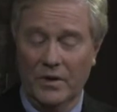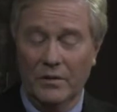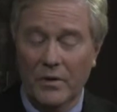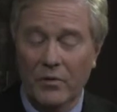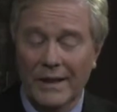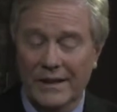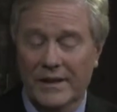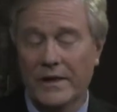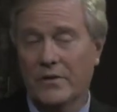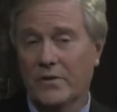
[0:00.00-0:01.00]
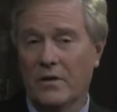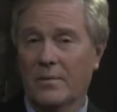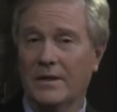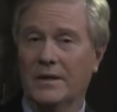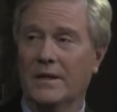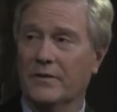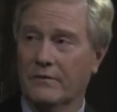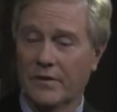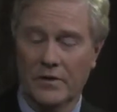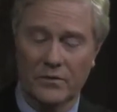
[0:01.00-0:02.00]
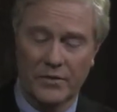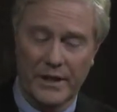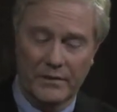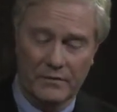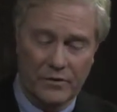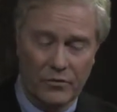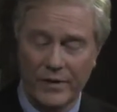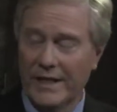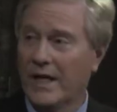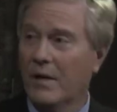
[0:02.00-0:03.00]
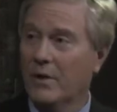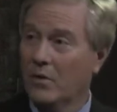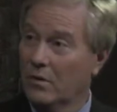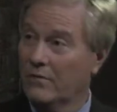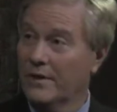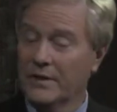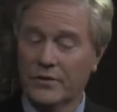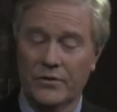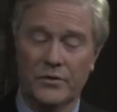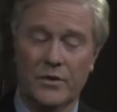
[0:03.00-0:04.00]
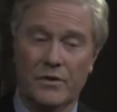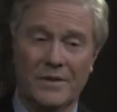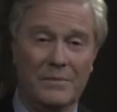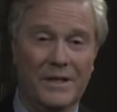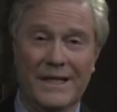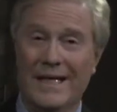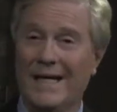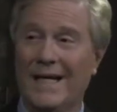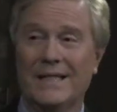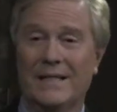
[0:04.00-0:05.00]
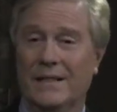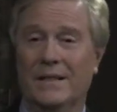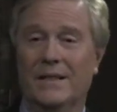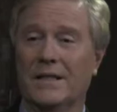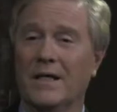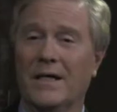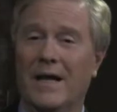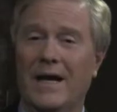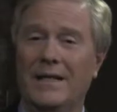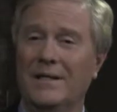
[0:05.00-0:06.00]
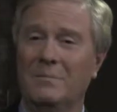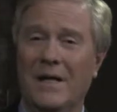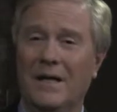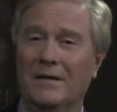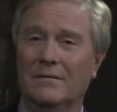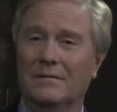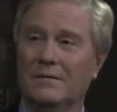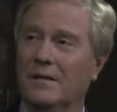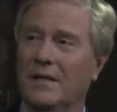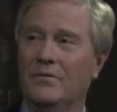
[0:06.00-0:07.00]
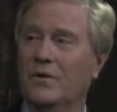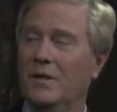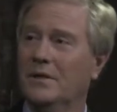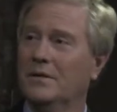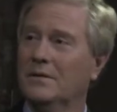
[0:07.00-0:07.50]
going to be really excited to talk about the electric vehicles and the green highway and all of the things that you talk about, but I got to ask you this. How do you battle Enron?